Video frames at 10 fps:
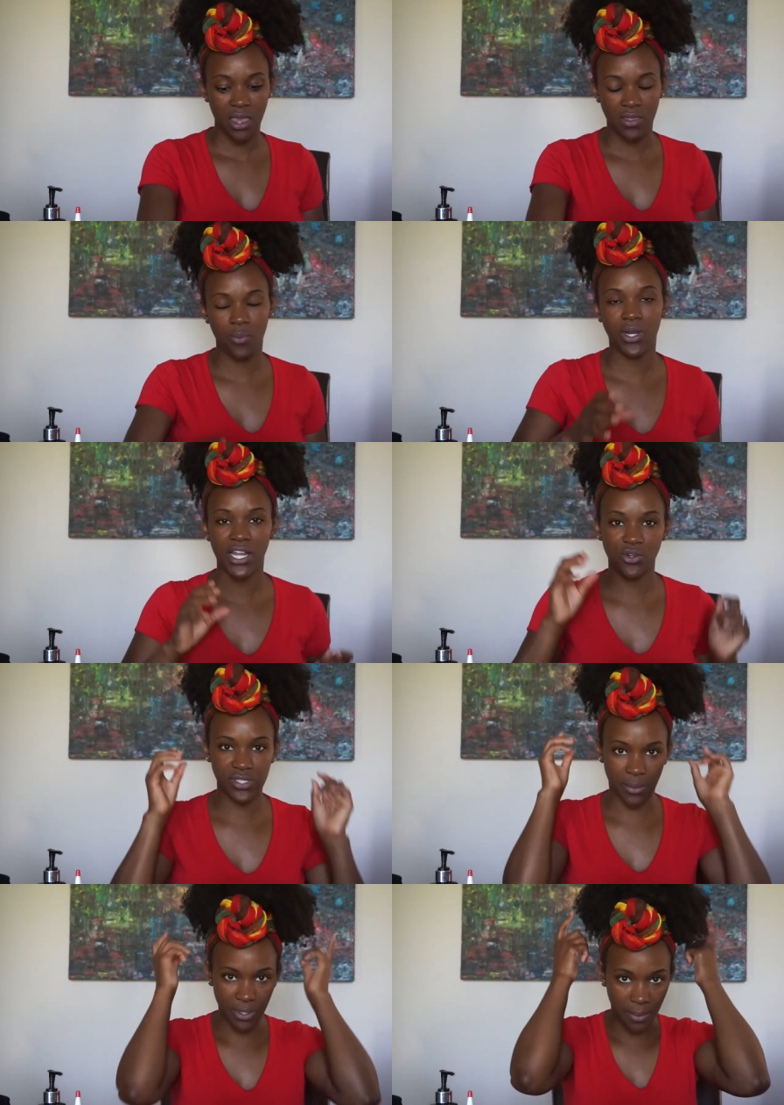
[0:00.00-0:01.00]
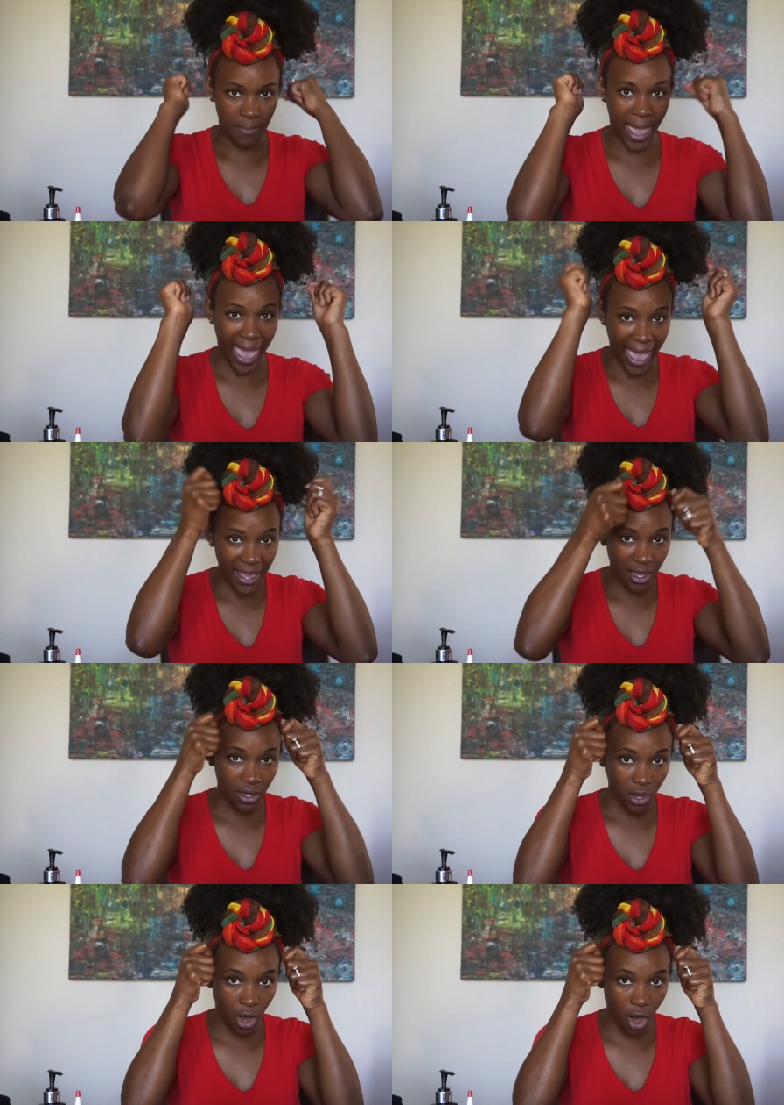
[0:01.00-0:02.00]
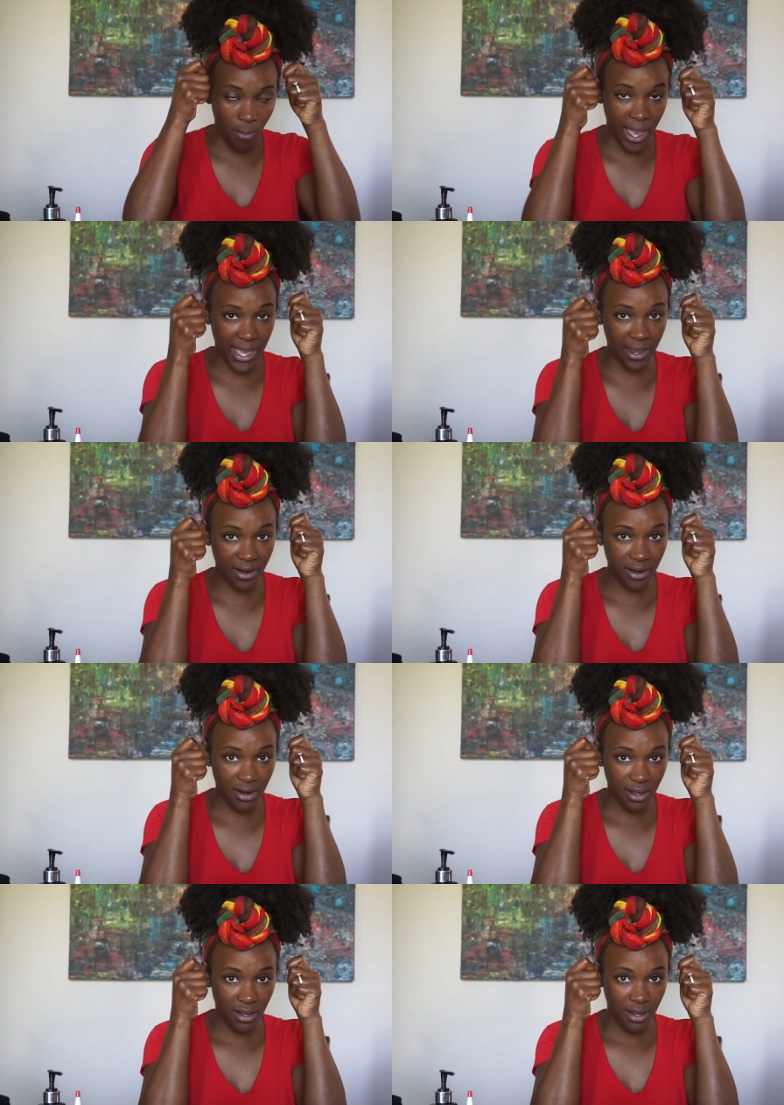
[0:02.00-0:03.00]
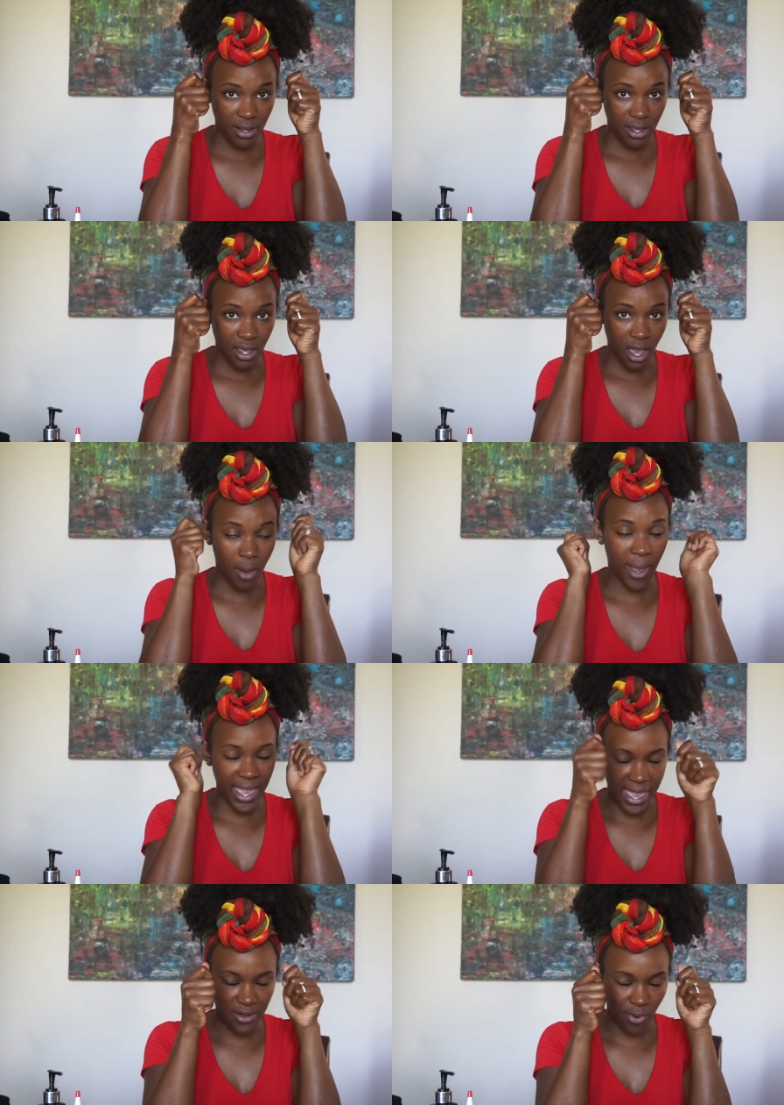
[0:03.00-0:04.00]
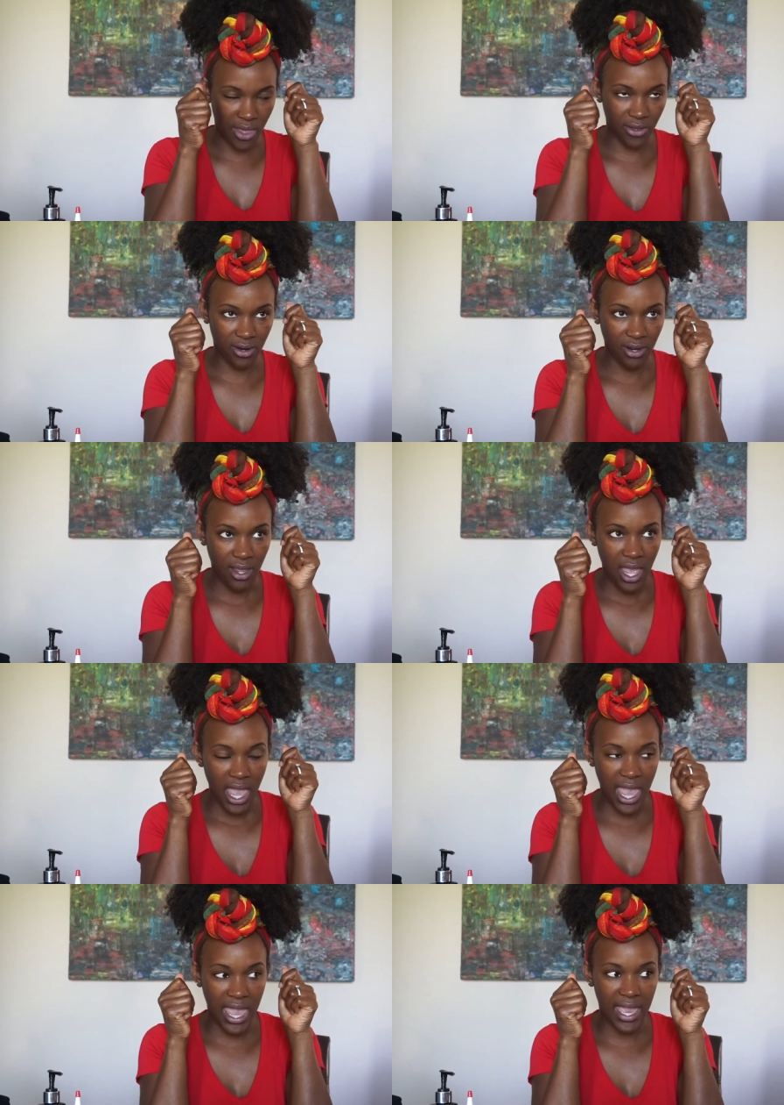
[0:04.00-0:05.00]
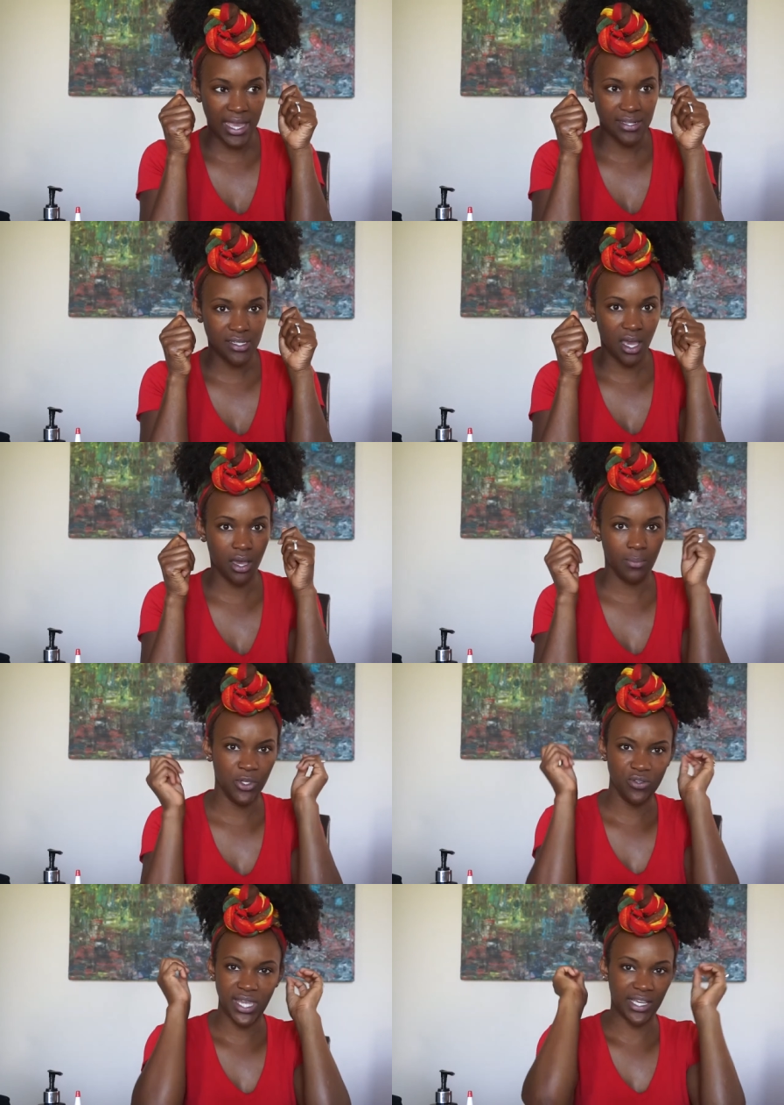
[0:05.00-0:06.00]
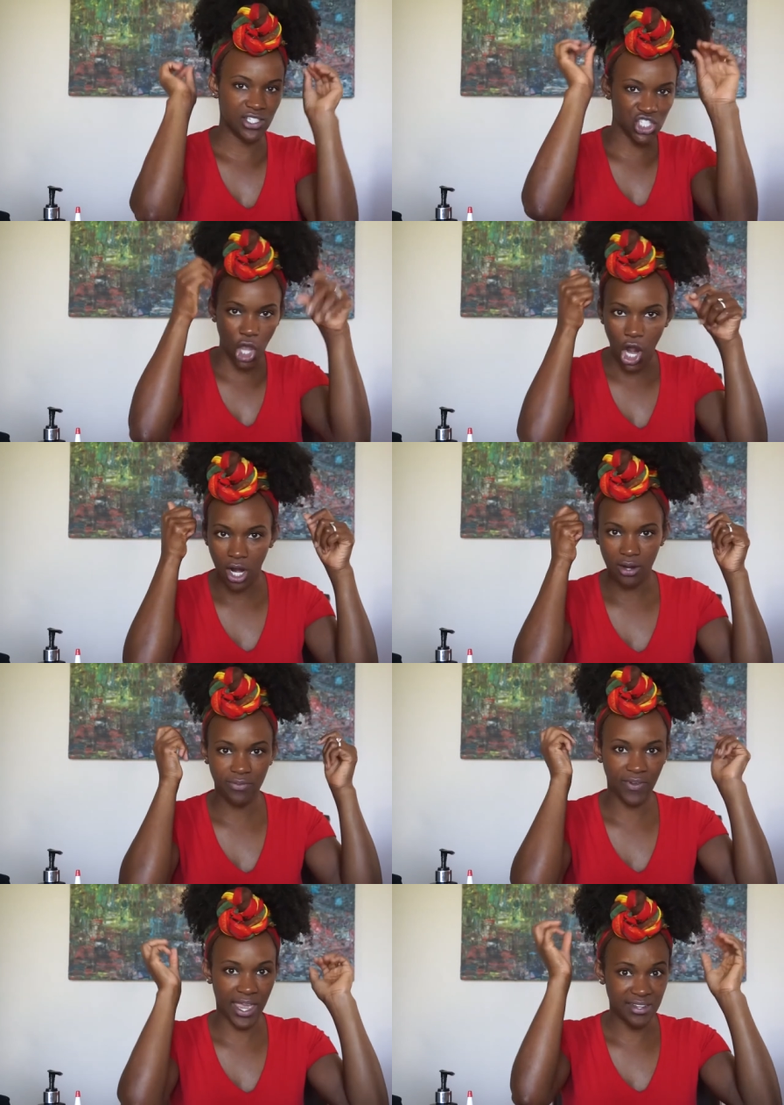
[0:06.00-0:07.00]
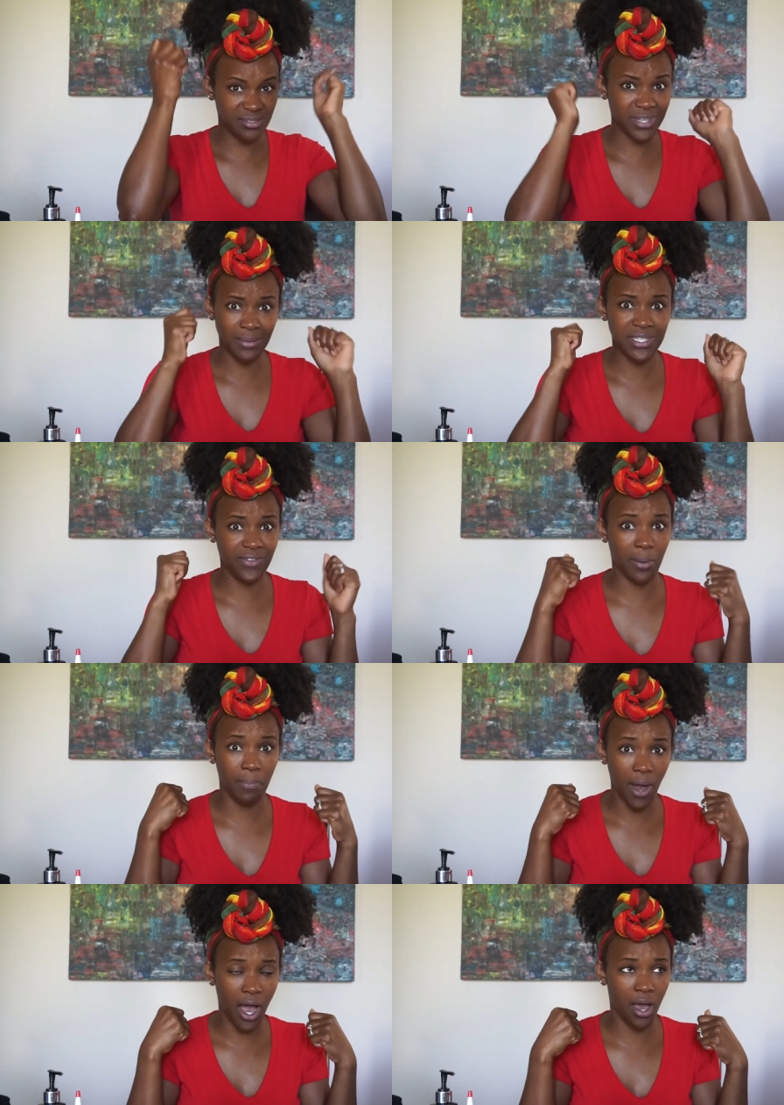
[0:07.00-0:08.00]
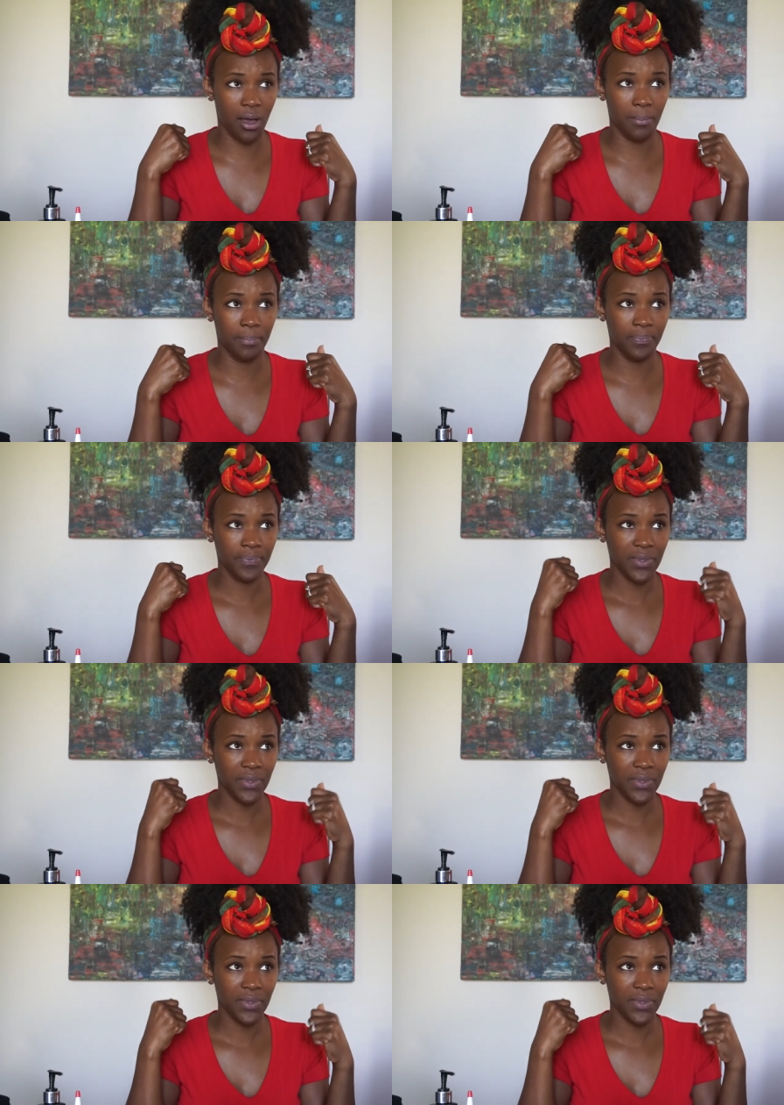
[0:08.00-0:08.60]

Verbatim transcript: Then what I do is I put a bag on my hair, on my head rather, and um, use like a scarf and sometimes even a, um,